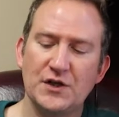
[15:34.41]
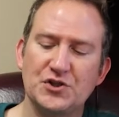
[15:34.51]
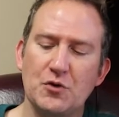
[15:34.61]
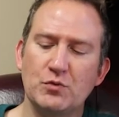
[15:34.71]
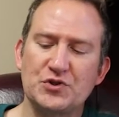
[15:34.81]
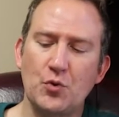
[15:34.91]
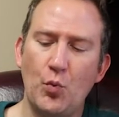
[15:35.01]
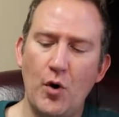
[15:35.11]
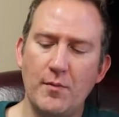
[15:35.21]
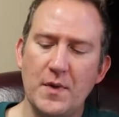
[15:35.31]
She was a
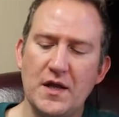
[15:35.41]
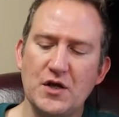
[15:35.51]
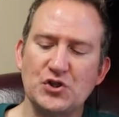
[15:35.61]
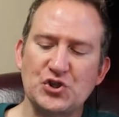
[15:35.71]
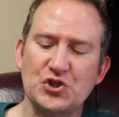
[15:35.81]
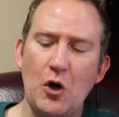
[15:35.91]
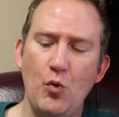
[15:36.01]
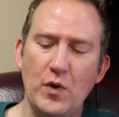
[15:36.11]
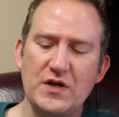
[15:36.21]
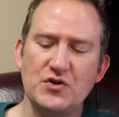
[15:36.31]
woman
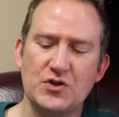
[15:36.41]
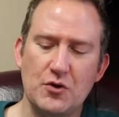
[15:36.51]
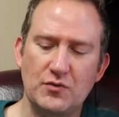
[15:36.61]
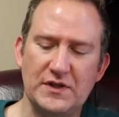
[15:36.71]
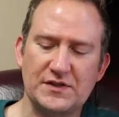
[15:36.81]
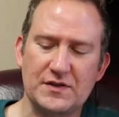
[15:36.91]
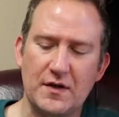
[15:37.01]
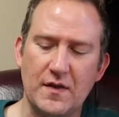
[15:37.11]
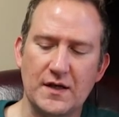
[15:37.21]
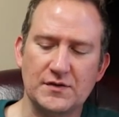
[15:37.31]
so in tune, listen
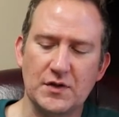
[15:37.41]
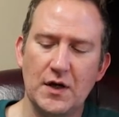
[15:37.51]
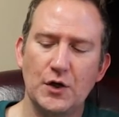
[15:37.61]
to this,